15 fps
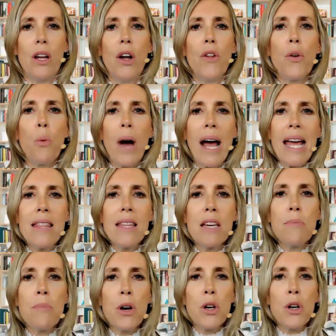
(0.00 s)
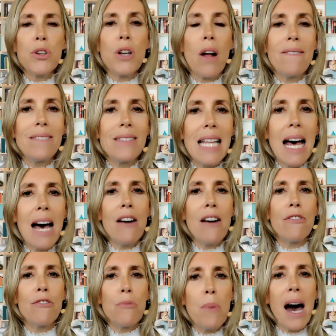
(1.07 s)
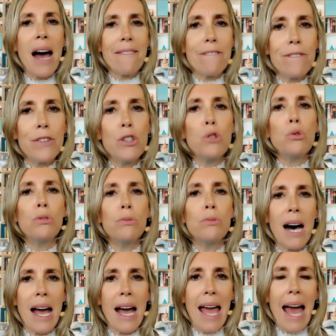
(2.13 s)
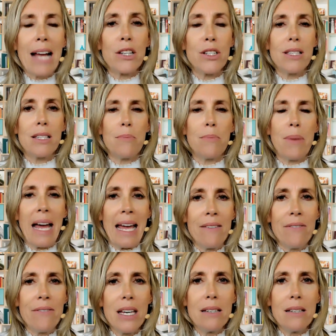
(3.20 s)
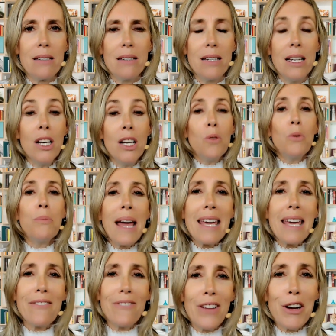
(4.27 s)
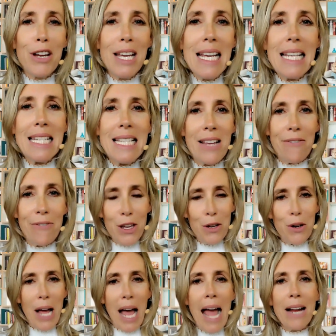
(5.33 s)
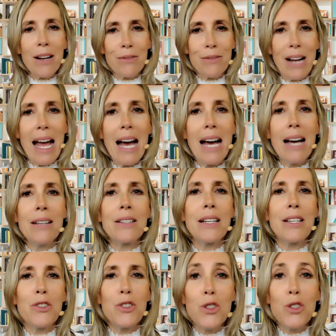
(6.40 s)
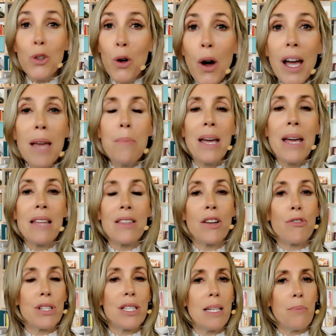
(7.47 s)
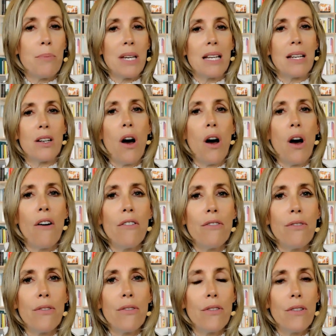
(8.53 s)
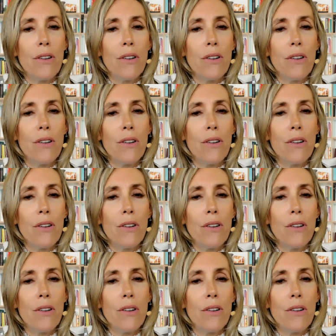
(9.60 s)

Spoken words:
The way the emotion of love might fuel my actions and behavior will make it very easy for you to hang around and enjoy being the recipient of.